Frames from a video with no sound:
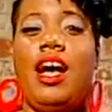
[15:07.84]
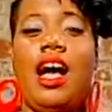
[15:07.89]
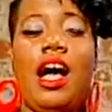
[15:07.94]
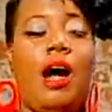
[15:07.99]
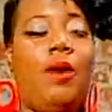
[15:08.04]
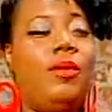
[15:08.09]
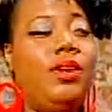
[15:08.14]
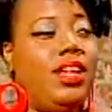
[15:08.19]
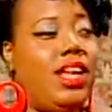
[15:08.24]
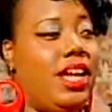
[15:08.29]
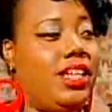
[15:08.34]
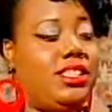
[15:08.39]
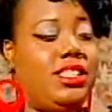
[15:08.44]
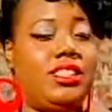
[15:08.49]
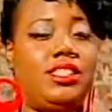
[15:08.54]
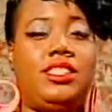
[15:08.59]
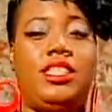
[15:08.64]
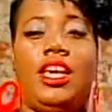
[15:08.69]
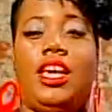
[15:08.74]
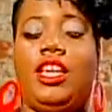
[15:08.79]
little bow-legged ass. I would like
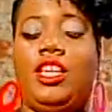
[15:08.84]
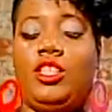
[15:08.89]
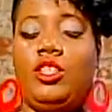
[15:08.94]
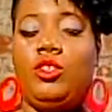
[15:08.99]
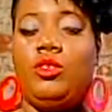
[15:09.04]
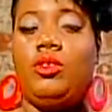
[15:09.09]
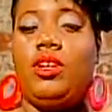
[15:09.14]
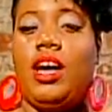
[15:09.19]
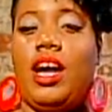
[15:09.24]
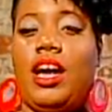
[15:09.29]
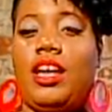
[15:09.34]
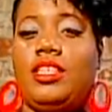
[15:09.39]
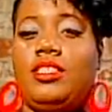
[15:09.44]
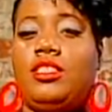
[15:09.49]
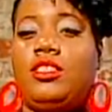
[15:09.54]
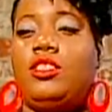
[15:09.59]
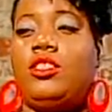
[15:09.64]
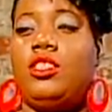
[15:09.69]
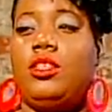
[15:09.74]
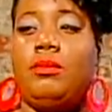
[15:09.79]
to take you
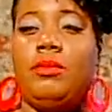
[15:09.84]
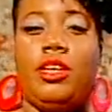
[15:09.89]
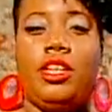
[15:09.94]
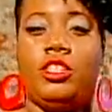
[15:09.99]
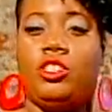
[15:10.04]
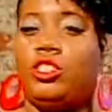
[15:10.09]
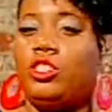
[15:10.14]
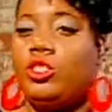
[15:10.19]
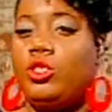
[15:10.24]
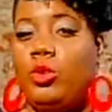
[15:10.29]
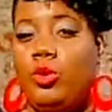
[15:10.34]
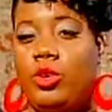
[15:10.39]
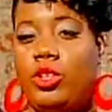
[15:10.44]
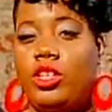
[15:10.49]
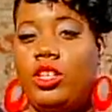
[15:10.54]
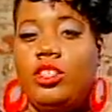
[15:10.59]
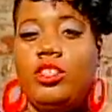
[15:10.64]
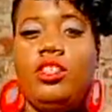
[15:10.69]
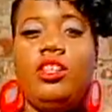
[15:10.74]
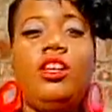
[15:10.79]
guys to the manager's
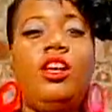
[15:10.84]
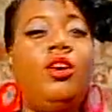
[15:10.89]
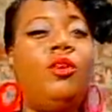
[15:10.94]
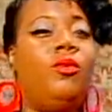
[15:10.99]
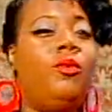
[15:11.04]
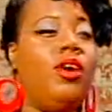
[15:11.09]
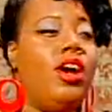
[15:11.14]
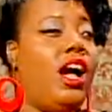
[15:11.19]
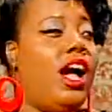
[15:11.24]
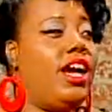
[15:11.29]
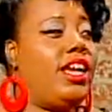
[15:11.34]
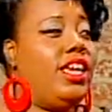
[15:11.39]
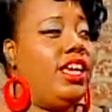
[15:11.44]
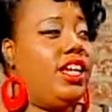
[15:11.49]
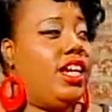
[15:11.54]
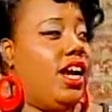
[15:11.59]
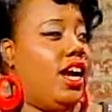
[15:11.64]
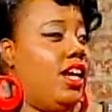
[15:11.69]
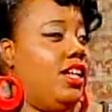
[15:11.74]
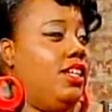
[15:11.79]
corner. Then you love them
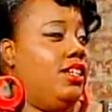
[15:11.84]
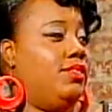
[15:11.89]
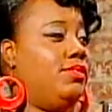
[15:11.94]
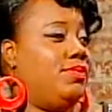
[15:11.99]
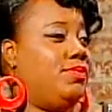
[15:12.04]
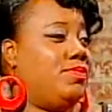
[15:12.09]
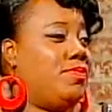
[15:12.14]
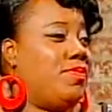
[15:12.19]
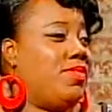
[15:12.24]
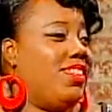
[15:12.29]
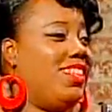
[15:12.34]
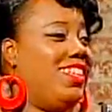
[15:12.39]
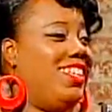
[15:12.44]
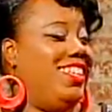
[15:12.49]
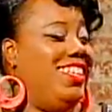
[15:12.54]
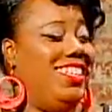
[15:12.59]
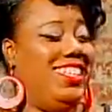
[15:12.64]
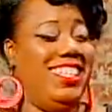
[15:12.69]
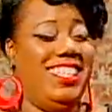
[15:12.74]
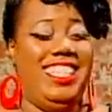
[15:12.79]
with a little
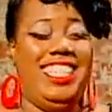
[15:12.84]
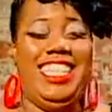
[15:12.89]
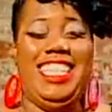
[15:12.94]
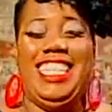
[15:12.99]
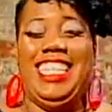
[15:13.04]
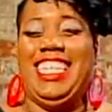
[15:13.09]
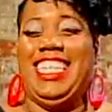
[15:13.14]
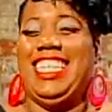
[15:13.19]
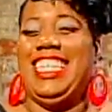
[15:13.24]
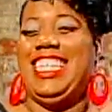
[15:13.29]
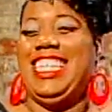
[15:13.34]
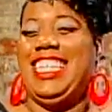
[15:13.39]
bow-legged